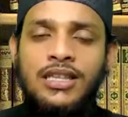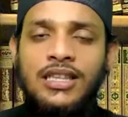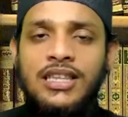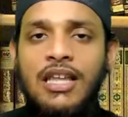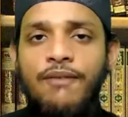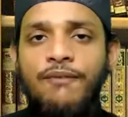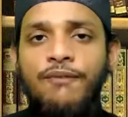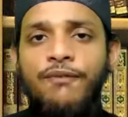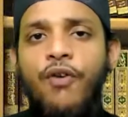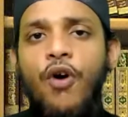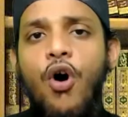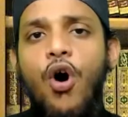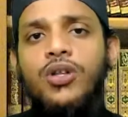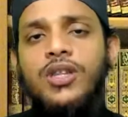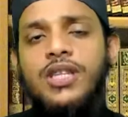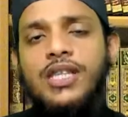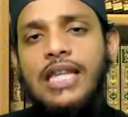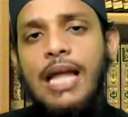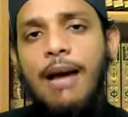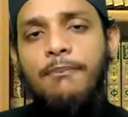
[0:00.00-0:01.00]
The fourth
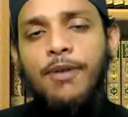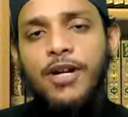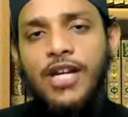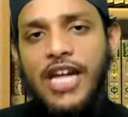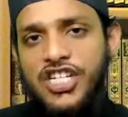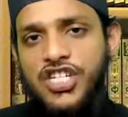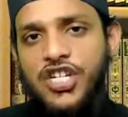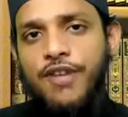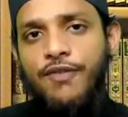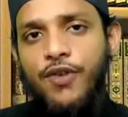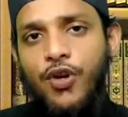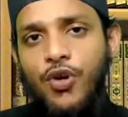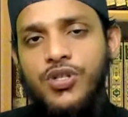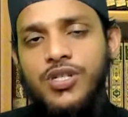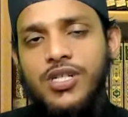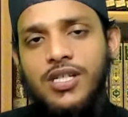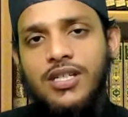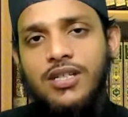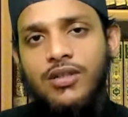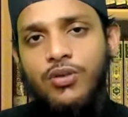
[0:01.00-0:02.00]
number attribute,
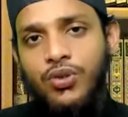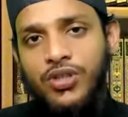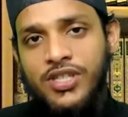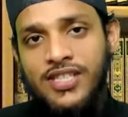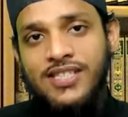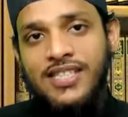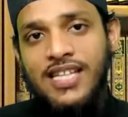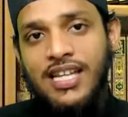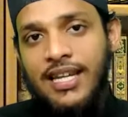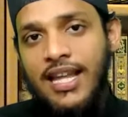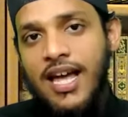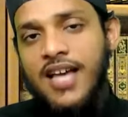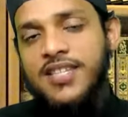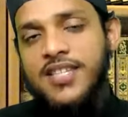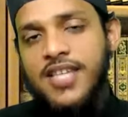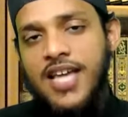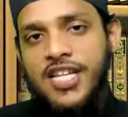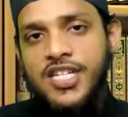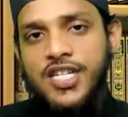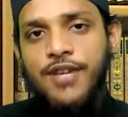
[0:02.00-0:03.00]
which is the last
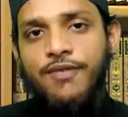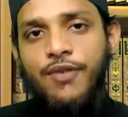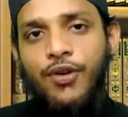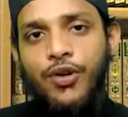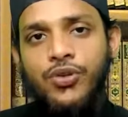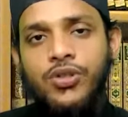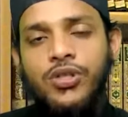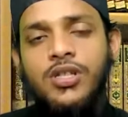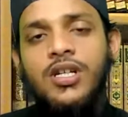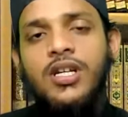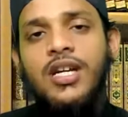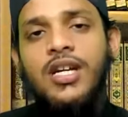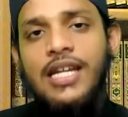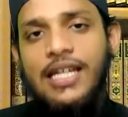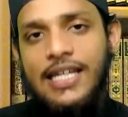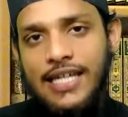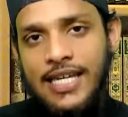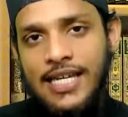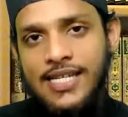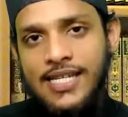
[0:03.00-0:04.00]
attribute,
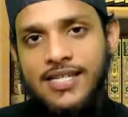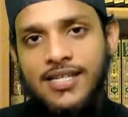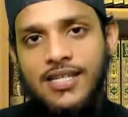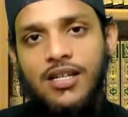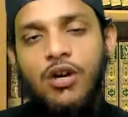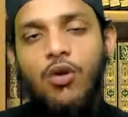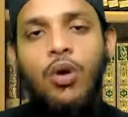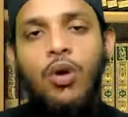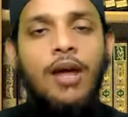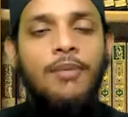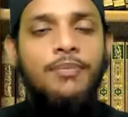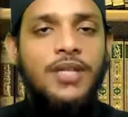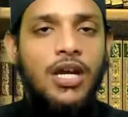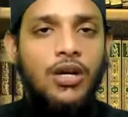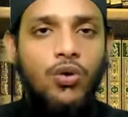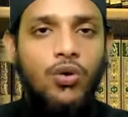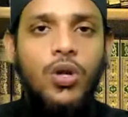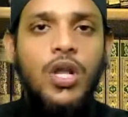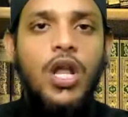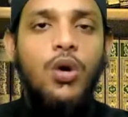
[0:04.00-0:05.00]
is Olam
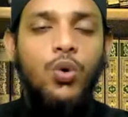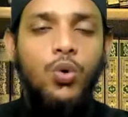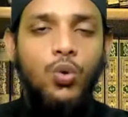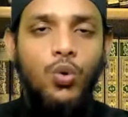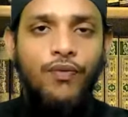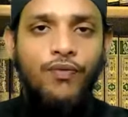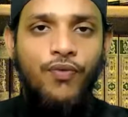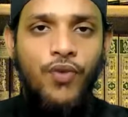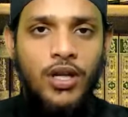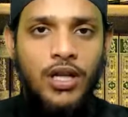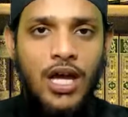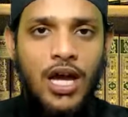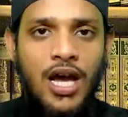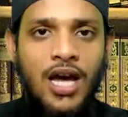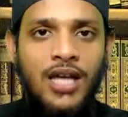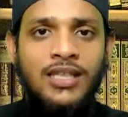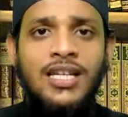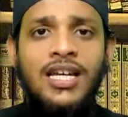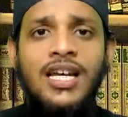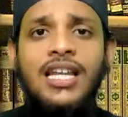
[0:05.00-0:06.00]
yakullahu kufuwan
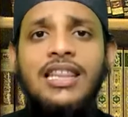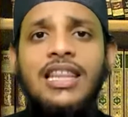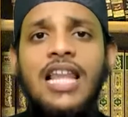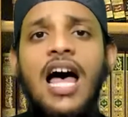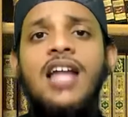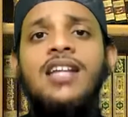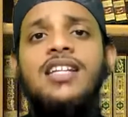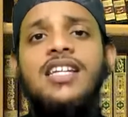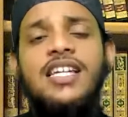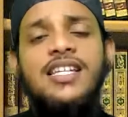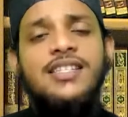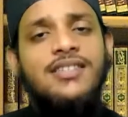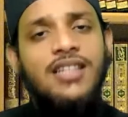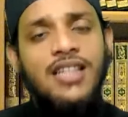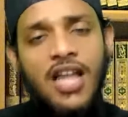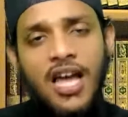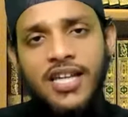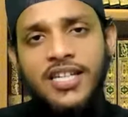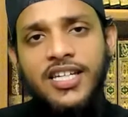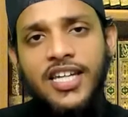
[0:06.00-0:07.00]
ahad. None is
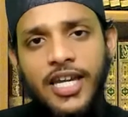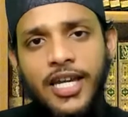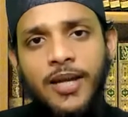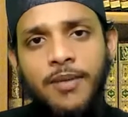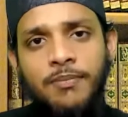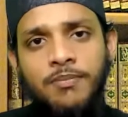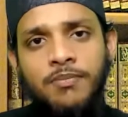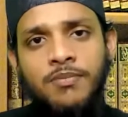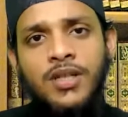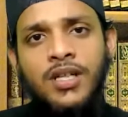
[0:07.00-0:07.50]
like him.